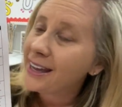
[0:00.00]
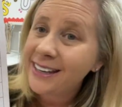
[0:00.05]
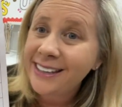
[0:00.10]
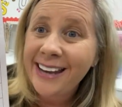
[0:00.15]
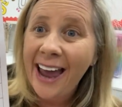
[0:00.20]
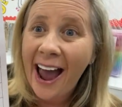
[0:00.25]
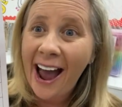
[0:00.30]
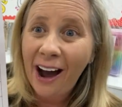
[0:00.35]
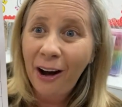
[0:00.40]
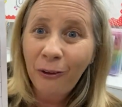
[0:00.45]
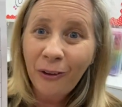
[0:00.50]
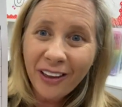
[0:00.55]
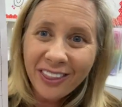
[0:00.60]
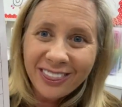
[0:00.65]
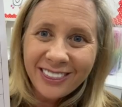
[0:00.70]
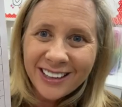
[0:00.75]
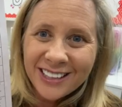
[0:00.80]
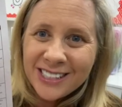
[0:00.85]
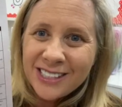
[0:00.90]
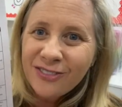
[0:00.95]
Now,
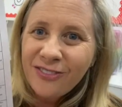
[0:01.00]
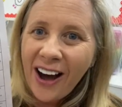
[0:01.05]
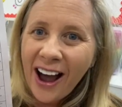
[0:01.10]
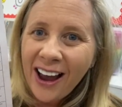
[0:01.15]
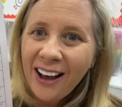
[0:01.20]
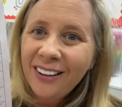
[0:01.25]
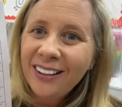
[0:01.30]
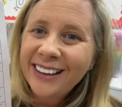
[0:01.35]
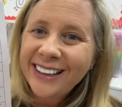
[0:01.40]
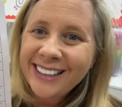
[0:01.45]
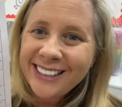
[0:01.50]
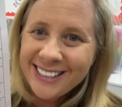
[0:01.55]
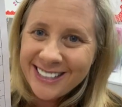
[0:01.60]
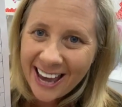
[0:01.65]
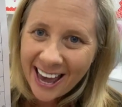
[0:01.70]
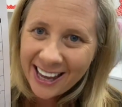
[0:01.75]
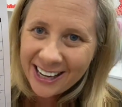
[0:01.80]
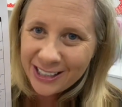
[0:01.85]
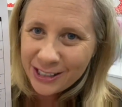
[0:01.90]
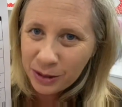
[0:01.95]
this file is
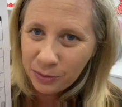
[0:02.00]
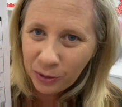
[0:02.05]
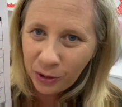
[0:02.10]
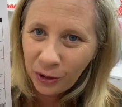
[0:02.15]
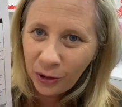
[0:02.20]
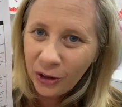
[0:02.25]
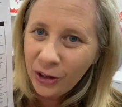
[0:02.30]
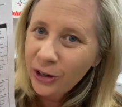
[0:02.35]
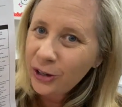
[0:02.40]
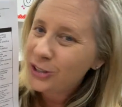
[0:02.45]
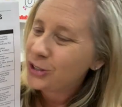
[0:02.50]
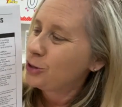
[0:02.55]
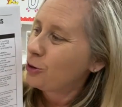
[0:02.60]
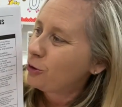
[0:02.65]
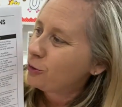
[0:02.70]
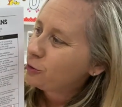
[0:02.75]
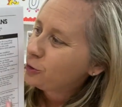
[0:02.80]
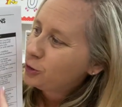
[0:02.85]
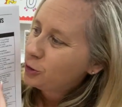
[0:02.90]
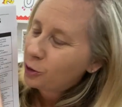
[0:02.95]
editable. So
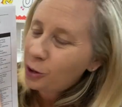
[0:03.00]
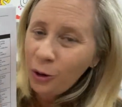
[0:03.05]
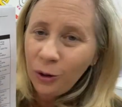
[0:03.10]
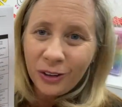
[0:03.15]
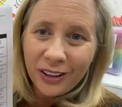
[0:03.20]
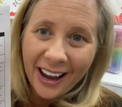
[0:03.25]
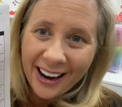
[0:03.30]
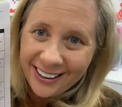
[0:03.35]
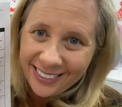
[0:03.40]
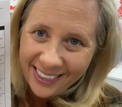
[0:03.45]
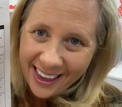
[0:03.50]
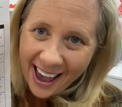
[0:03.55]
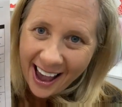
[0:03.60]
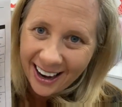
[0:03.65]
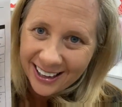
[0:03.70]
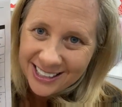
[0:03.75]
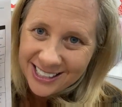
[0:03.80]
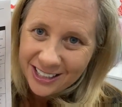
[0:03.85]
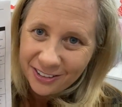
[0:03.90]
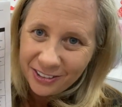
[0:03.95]
if you don't like the
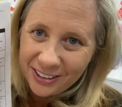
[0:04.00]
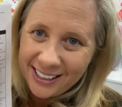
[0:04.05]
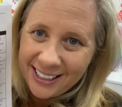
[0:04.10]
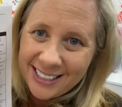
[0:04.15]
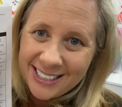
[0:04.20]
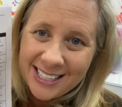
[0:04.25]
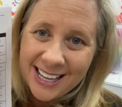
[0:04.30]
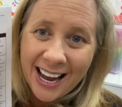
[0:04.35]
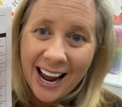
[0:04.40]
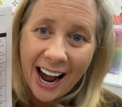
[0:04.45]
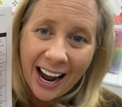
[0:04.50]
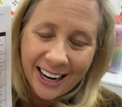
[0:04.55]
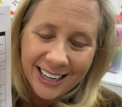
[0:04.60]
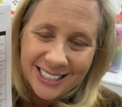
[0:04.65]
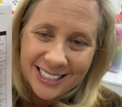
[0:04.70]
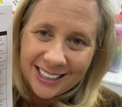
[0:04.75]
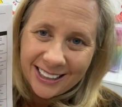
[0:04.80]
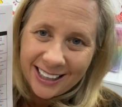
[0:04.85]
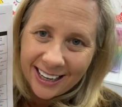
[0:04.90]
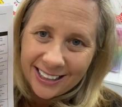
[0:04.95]
activities that I
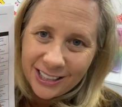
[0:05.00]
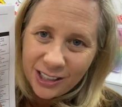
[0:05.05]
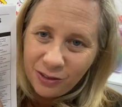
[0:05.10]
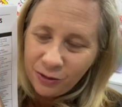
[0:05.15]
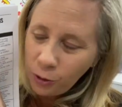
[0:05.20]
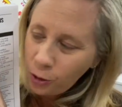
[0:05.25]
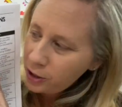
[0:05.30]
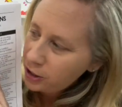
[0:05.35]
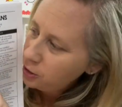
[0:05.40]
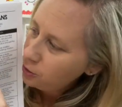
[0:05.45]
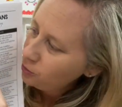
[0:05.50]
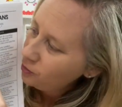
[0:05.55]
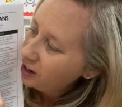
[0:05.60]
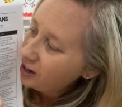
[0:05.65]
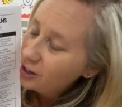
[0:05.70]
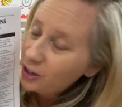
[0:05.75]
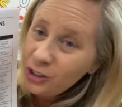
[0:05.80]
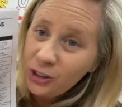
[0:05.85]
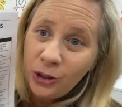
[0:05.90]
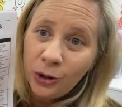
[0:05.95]
selected for you,
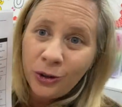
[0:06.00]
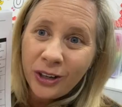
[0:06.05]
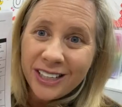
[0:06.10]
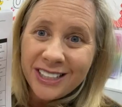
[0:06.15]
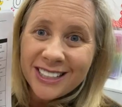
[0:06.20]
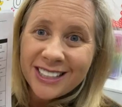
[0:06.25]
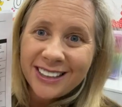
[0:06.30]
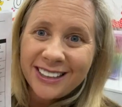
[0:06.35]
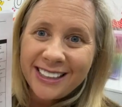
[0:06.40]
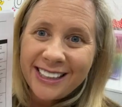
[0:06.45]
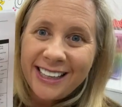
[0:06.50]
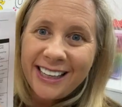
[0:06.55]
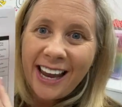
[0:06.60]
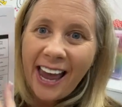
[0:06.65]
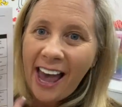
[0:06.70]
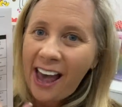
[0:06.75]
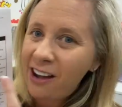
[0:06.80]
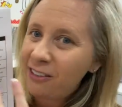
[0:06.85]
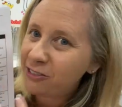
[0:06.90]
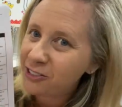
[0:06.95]
you can delete
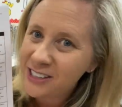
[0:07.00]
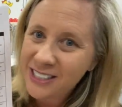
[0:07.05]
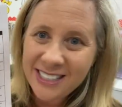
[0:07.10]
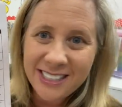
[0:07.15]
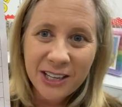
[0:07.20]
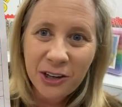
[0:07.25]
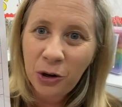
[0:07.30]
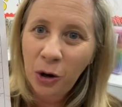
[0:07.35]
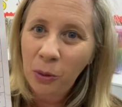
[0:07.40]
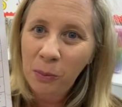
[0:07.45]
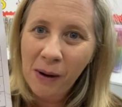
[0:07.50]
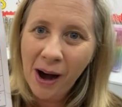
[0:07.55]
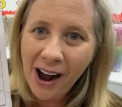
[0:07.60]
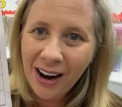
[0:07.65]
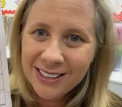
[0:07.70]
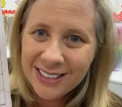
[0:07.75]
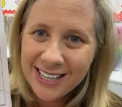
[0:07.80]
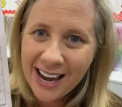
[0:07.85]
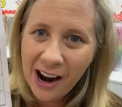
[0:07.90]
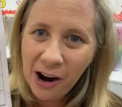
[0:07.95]
every single
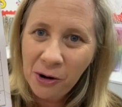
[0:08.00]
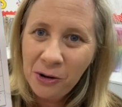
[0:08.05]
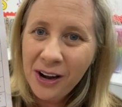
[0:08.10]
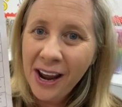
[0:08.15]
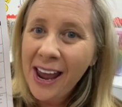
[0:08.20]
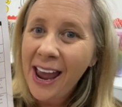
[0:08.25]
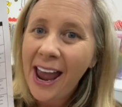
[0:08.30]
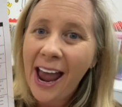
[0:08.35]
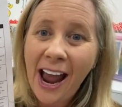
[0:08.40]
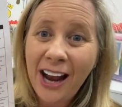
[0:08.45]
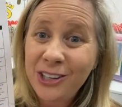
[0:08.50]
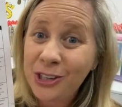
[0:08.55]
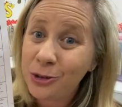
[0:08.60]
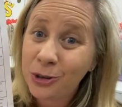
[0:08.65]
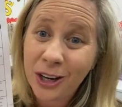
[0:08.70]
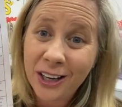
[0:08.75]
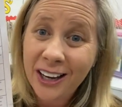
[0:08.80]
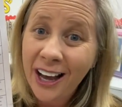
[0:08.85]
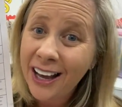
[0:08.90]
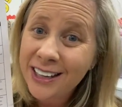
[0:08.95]
box out and you
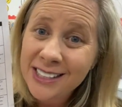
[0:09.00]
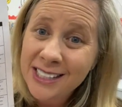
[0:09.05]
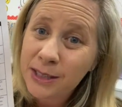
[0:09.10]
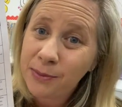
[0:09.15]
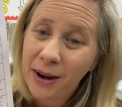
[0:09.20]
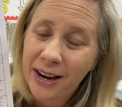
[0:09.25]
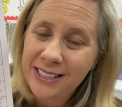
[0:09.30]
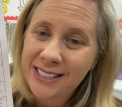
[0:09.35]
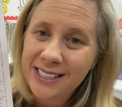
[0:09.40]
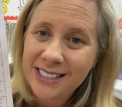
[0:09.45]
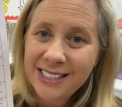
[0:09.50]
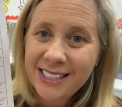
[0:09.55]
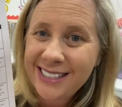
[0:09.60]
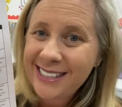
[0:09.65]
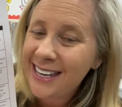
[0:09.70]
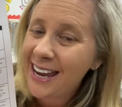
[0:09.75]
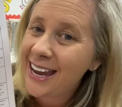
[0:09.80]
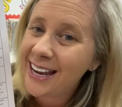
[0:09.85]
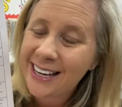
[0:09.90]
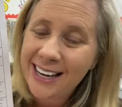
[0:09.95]
can customize it to
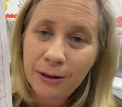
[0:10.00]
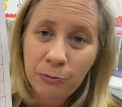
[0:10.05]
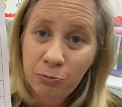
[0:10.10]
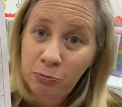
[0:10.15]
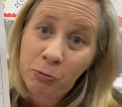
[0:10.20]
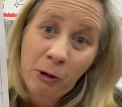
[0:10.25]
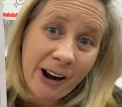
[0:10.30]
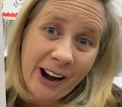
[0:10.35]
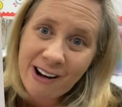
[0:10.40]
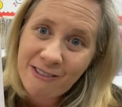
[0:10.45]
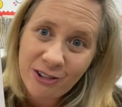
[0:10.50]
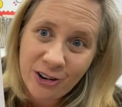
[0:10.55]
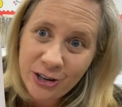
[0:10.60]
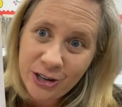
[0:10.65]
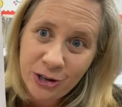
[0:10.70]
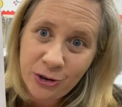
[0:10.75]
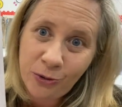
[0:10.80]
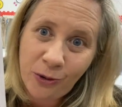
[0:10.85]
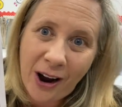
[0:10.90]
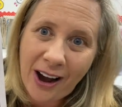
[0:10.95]
say whatever
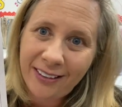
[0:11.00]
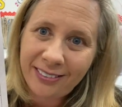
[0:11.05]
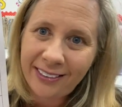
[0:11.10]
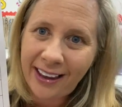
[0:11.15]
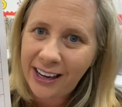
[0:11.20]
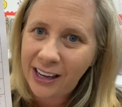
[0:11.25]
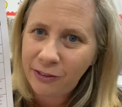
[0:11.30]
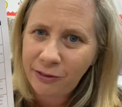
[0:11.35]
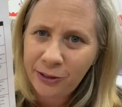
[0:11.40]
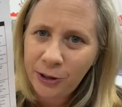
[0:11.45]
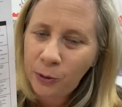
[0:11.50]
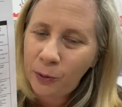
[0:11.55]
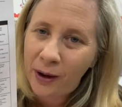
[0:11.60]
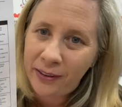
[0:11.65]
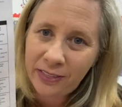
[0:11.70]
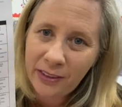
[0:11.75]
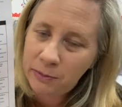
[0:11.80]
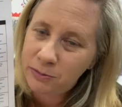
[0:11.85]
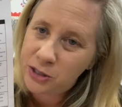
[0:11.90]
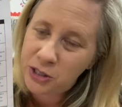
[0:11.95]
you want. Like if you
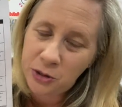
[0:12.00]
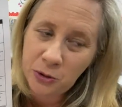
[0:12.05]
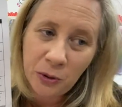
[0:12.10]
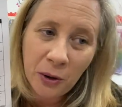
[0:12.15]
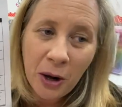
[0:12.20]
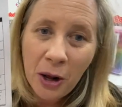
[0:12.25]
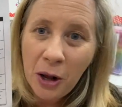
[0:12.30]
want them to